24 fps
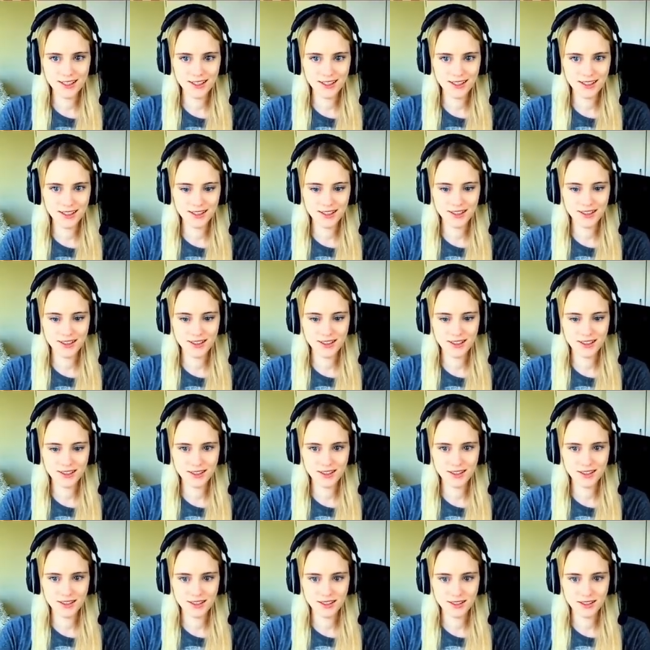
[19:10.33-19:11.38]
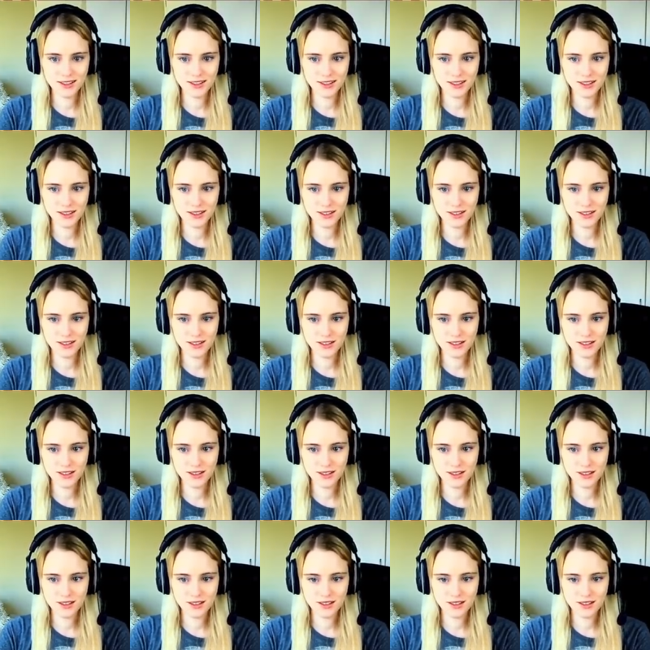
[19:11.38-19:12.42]

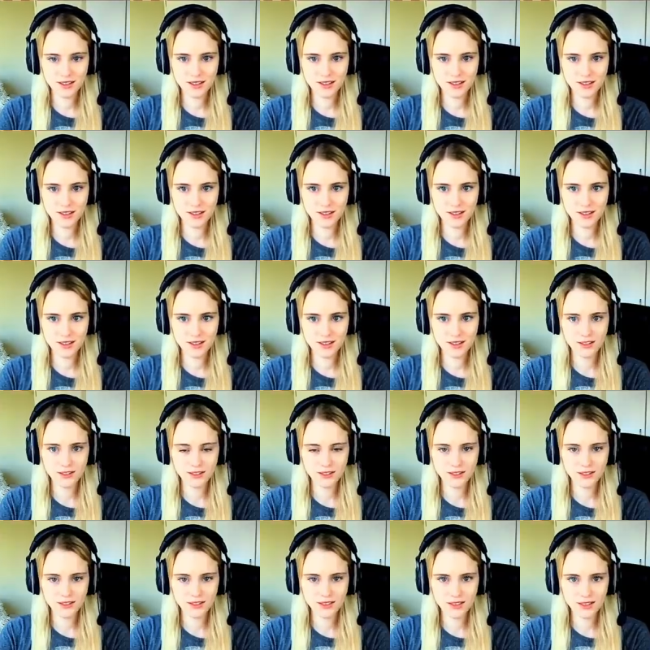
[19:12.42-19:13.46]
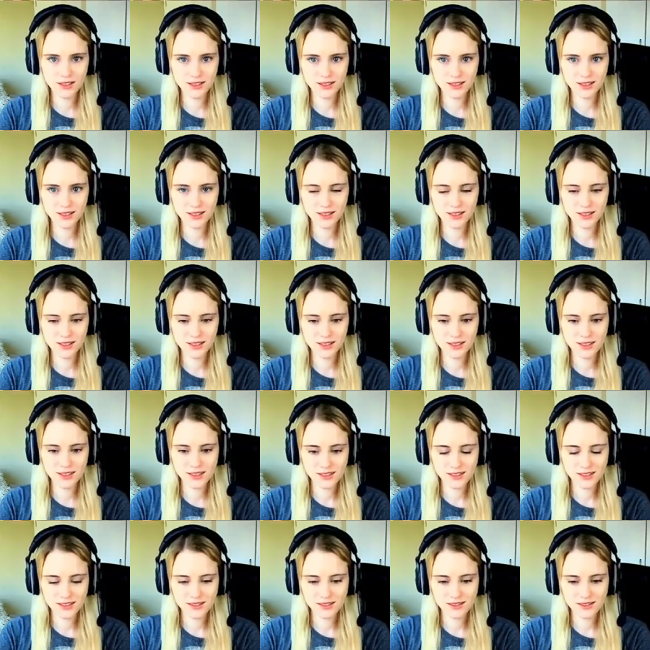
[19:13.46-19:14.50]

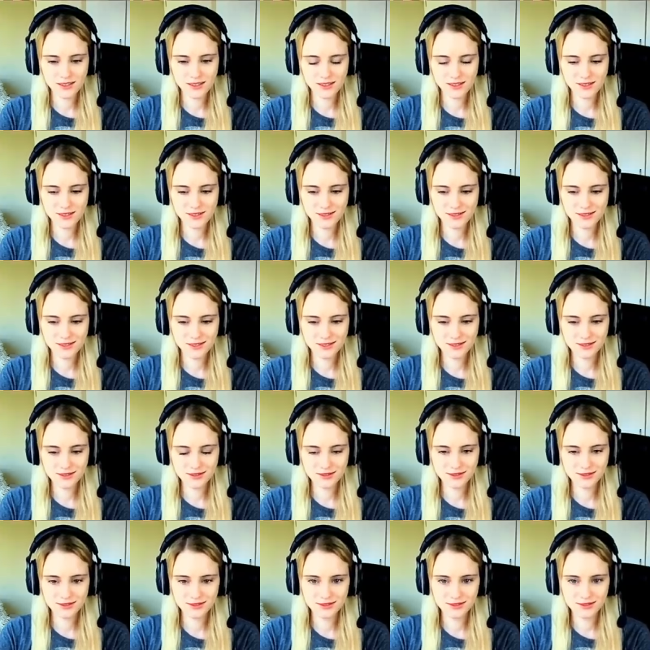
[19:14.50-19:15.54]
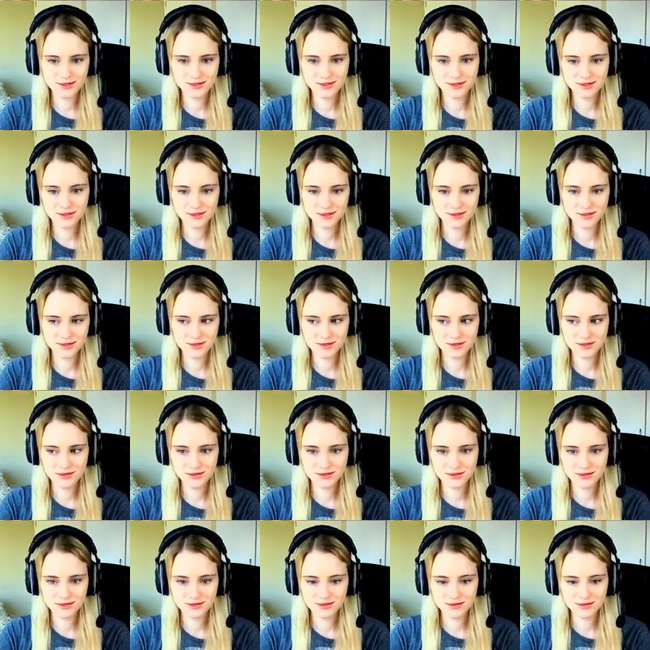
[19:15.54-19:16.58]

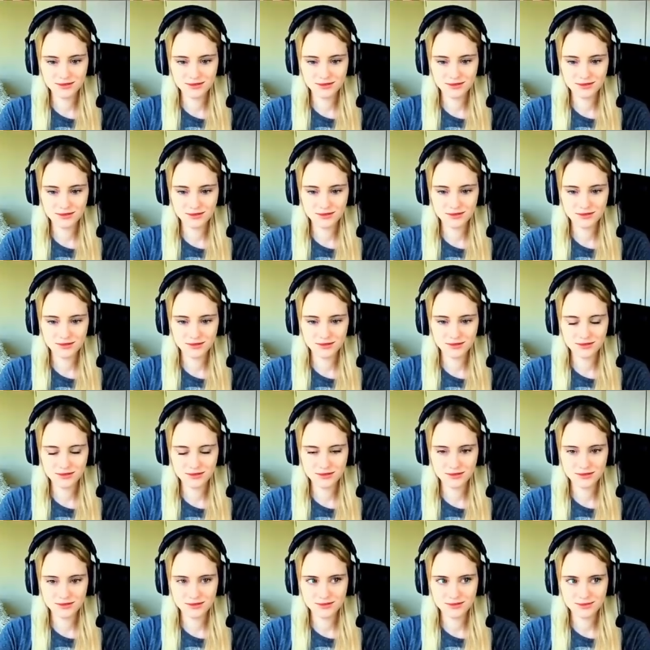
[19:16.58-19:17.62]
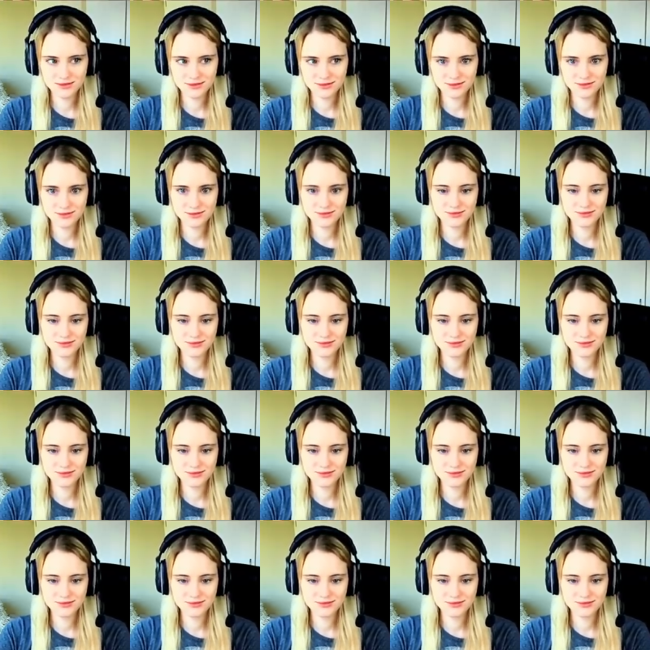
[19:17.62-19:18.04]
[no speech]